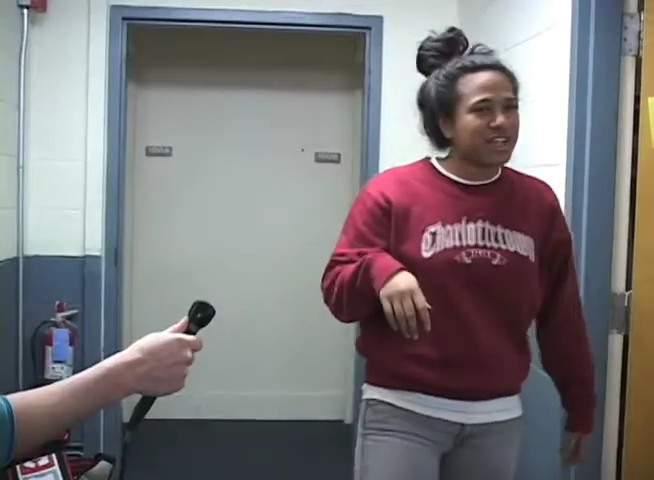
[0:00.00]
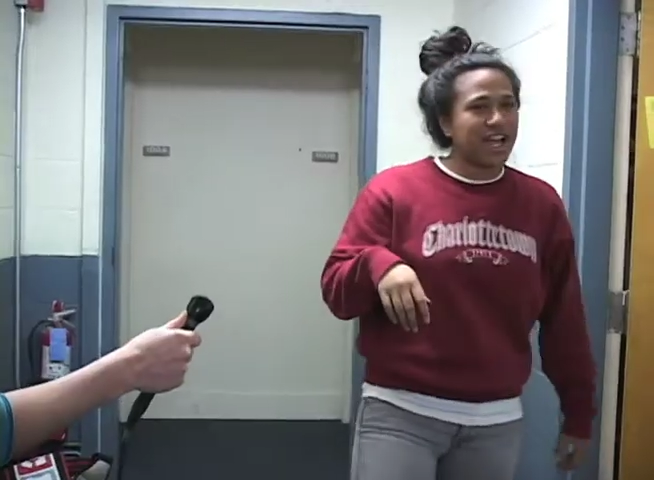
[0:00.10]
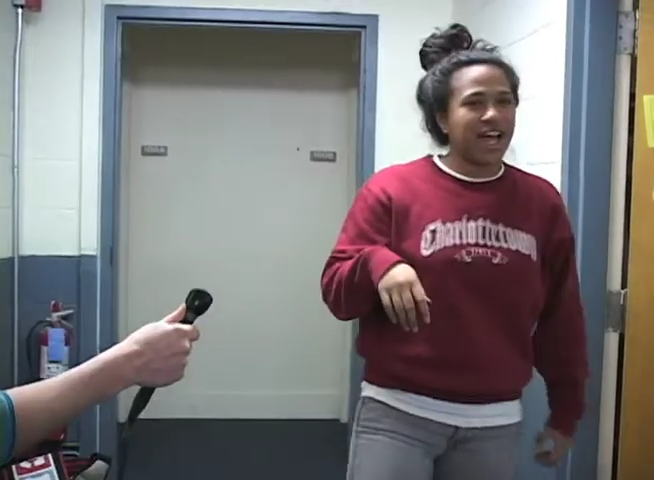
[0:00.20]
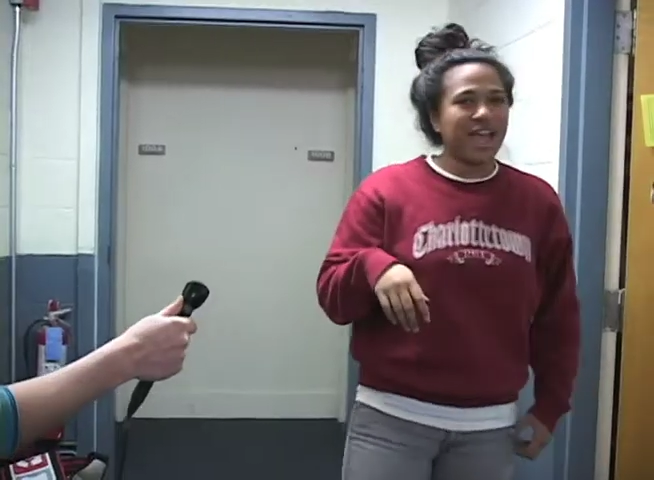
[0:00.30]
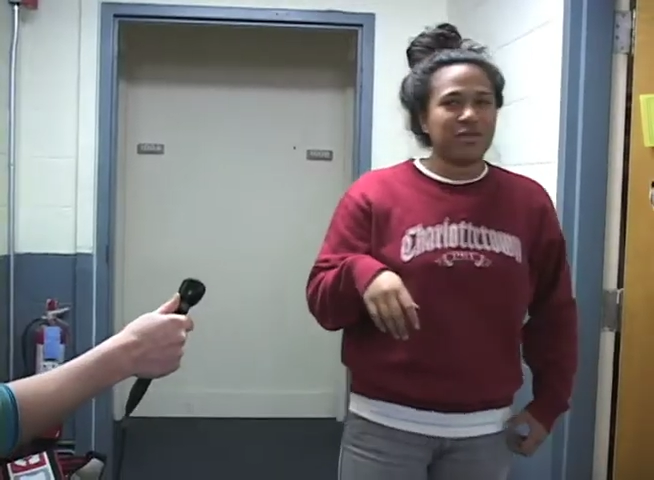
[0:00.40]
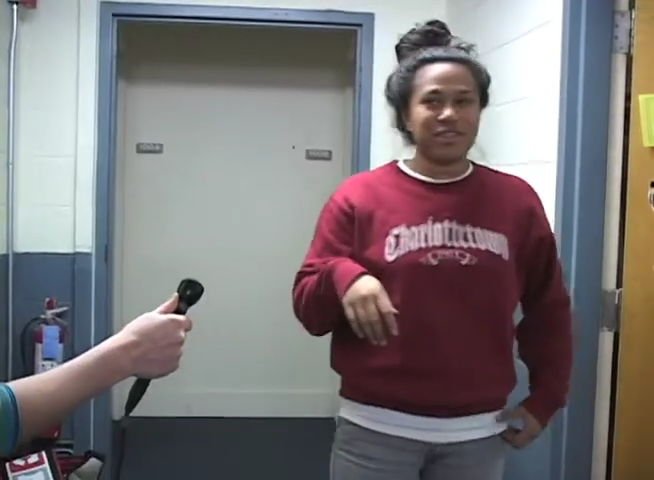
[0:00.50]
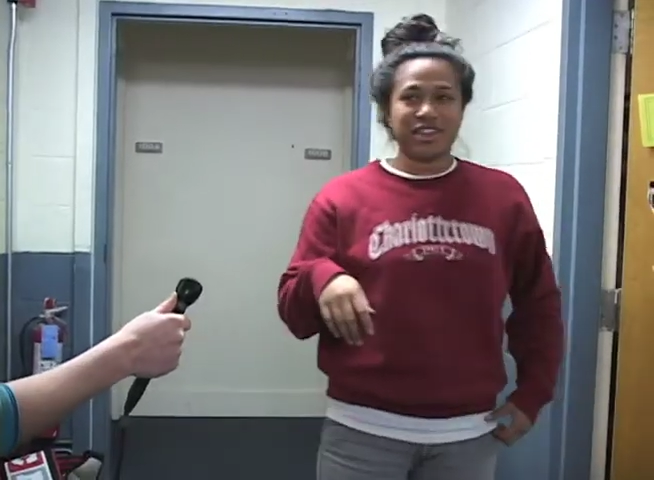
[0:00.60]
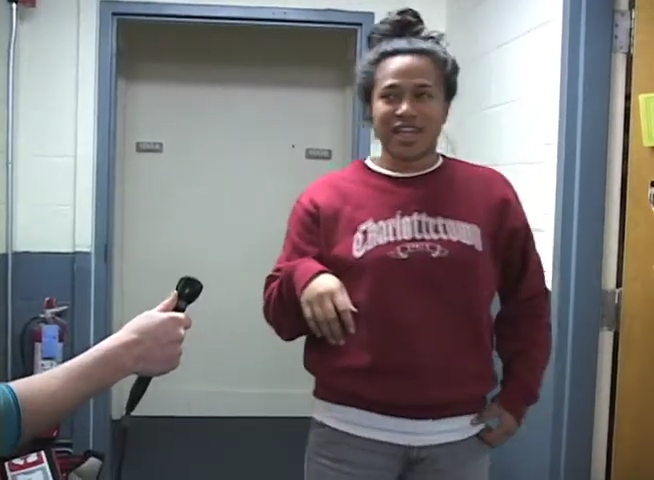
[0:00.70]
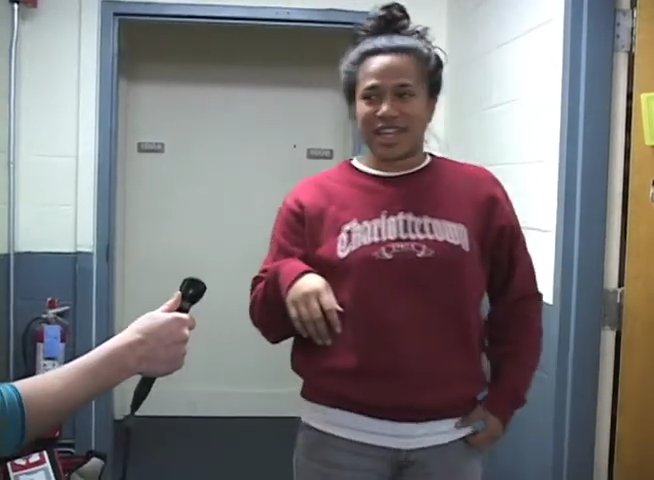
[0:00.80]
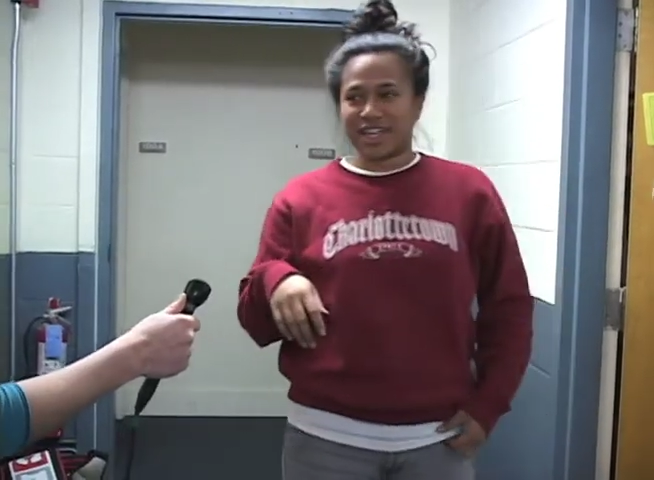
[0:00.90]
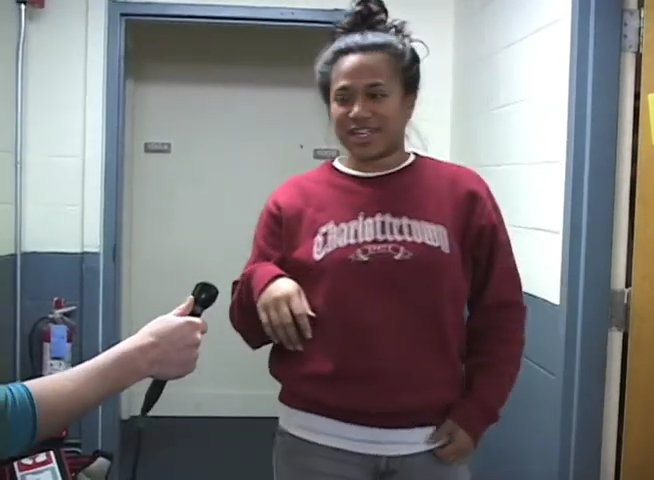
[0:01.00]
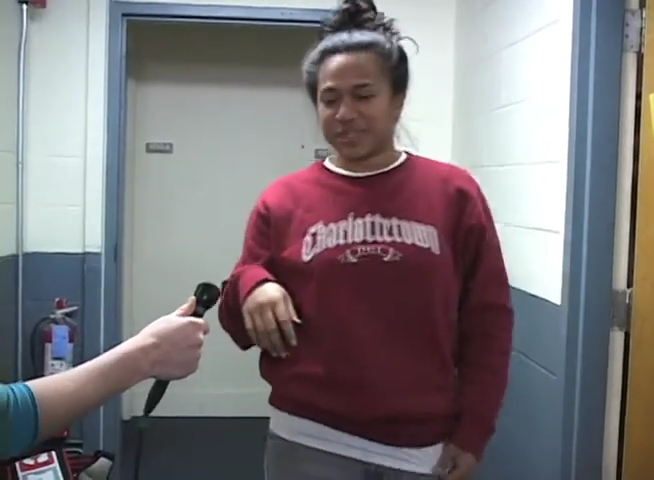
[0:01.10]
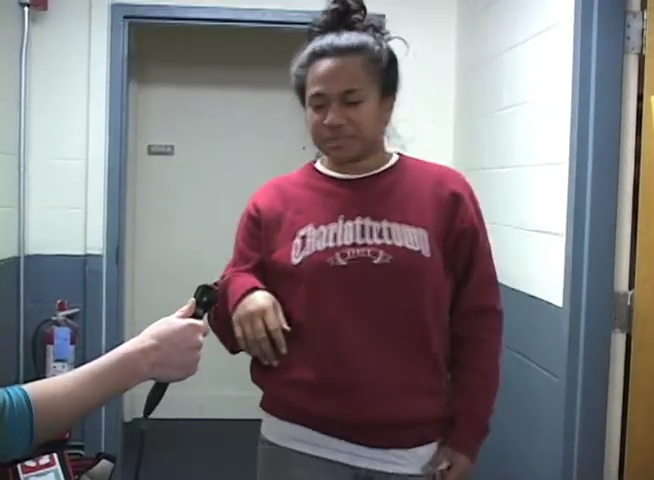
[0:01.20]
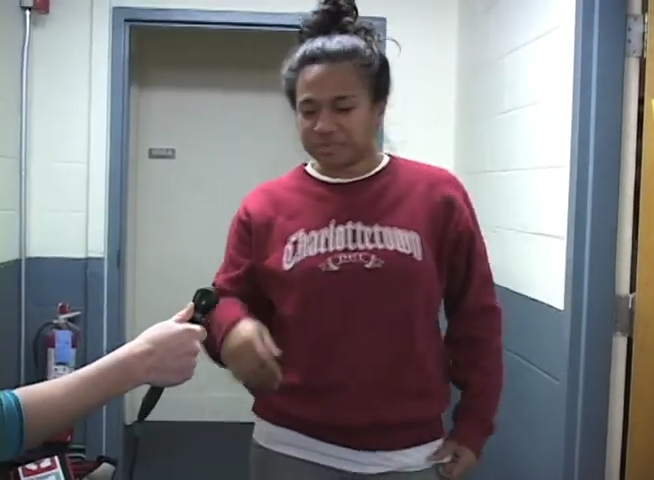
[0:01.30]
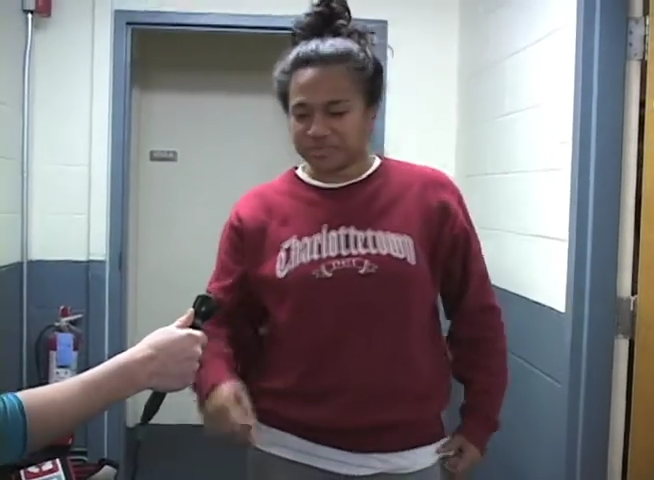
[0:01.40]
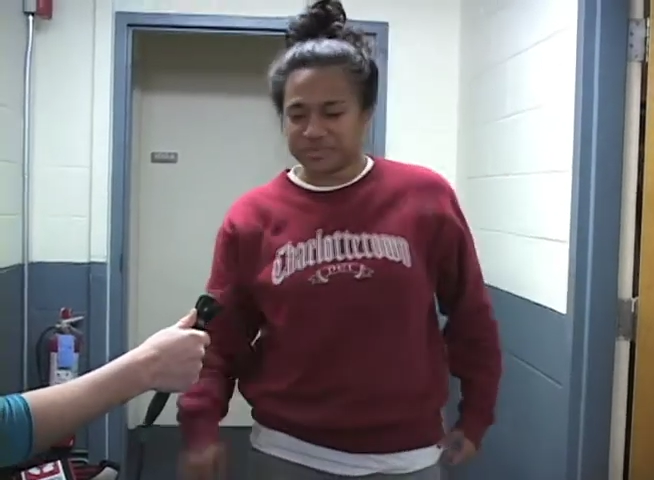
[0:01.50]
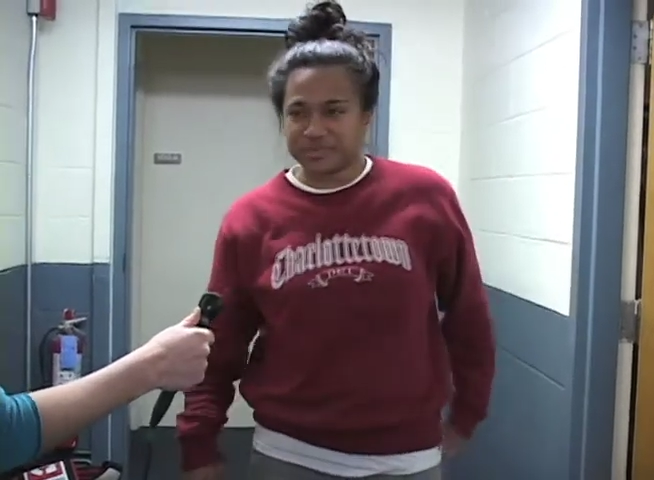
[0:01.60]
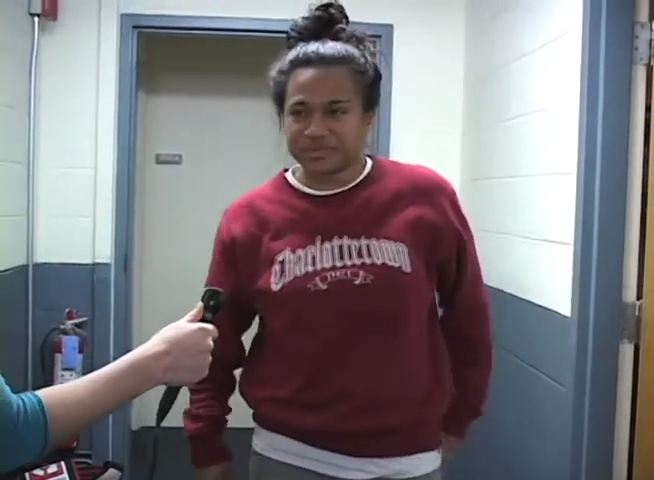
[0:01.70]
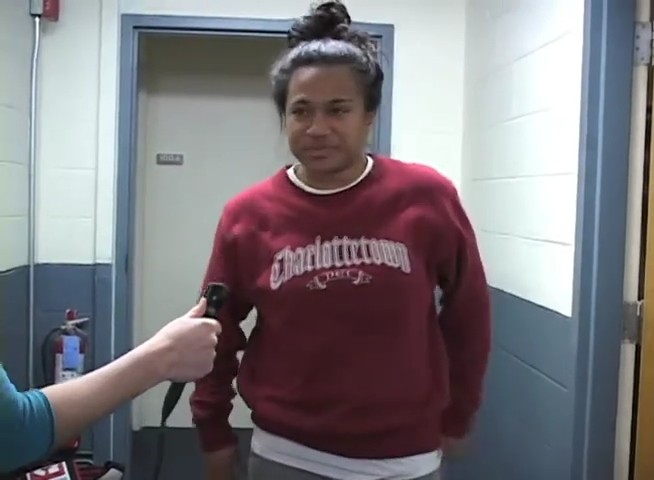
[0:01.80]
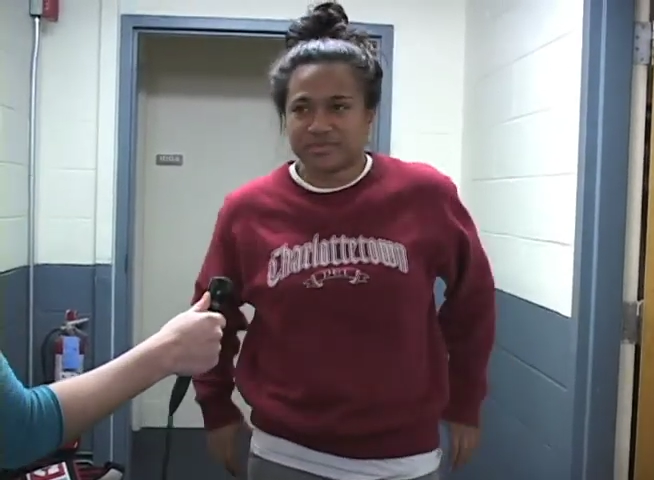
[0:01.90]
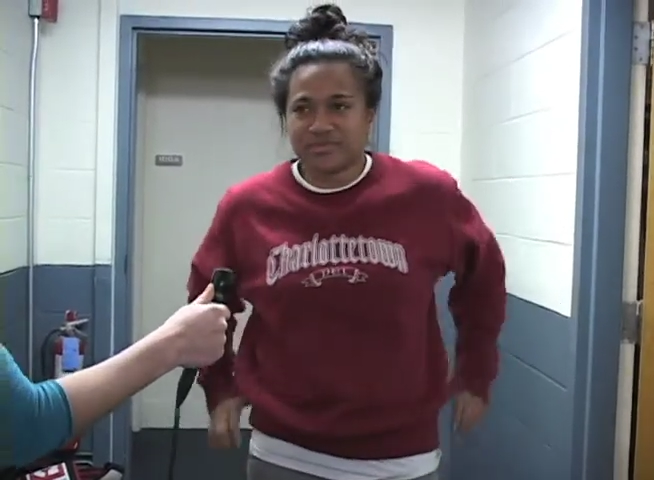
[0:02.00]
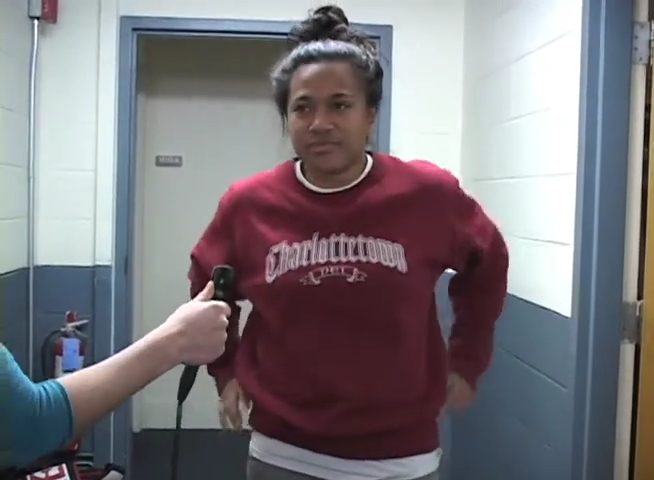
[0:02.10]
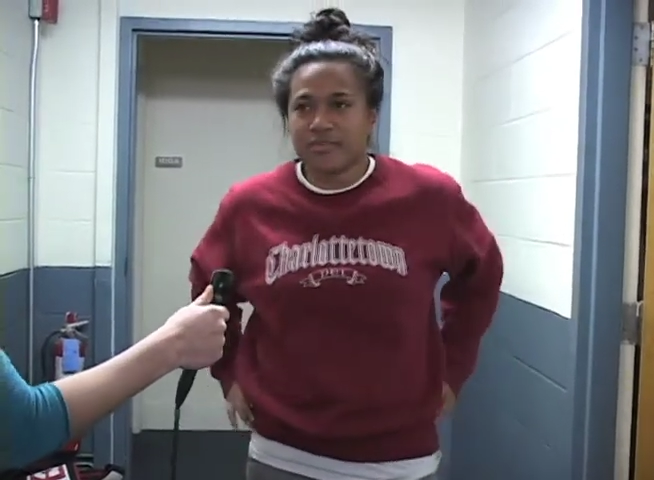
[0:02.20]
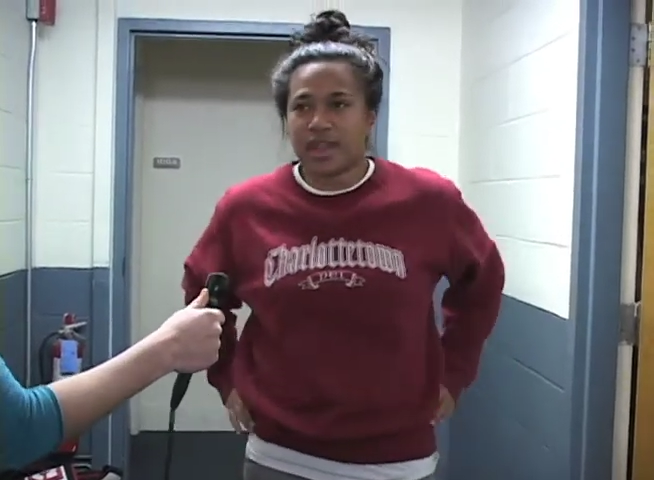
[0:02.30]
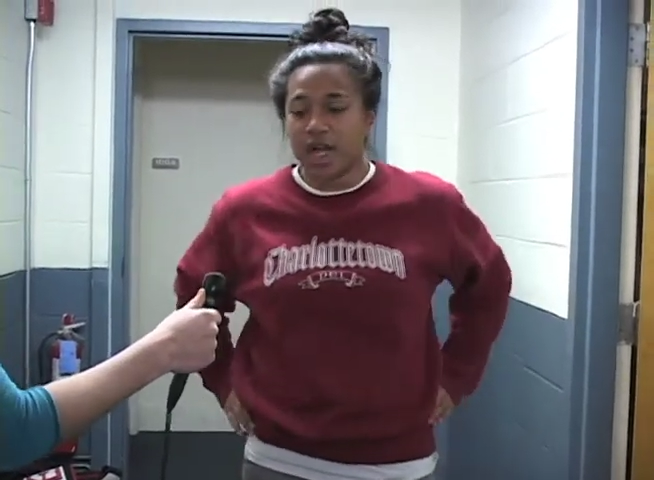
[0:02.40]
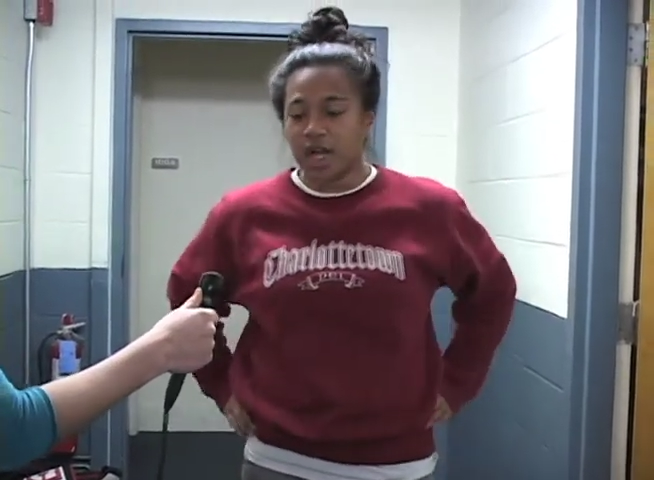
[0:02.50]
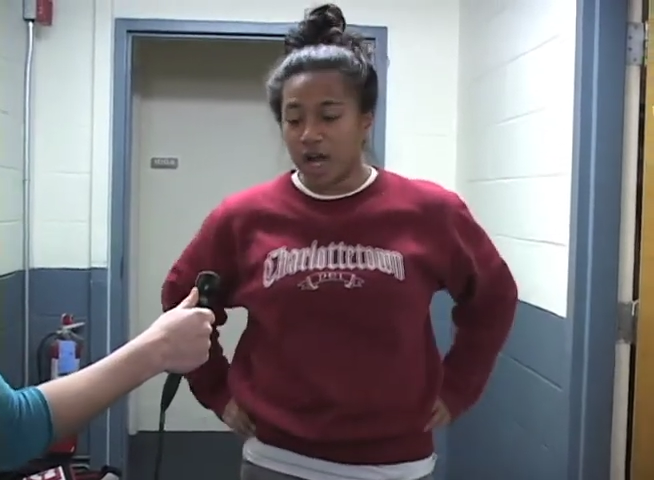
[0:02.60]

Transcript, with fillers: I would like a